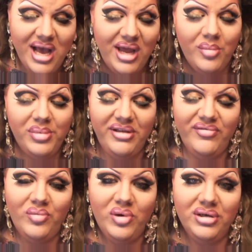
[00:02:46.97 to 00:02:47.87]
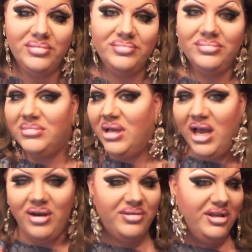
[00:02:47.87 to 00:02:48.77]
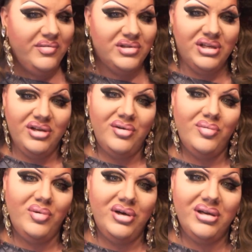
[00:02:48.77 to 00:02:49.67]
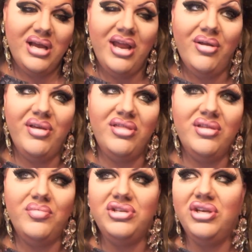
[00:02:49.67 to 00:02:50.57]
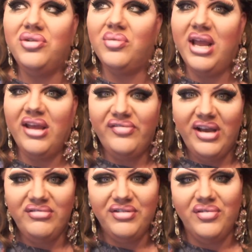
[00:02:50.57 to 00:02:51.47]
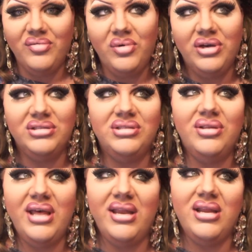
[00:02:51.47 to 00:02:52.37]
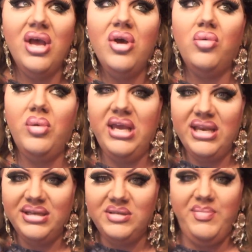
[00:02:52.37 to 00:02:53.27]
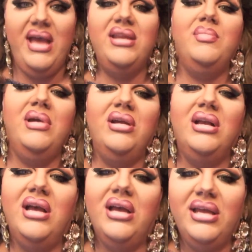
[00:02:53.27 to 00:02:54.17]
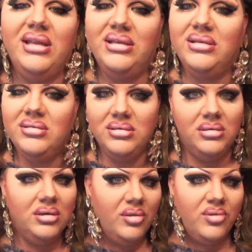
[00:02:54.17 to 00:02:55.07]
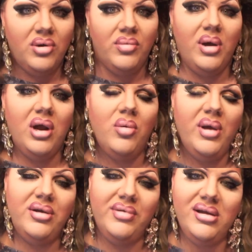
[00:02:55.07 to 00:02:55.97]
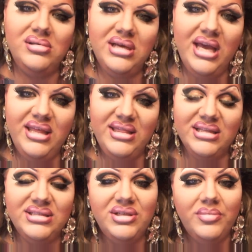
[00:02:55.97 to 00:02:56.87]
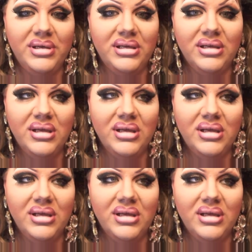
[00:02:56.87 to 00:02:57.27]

I don't believe in war. I don't think we should go to war. I don't think that we should create 5 different wars so that we can expand America and throw our weight around. I think that's stupid.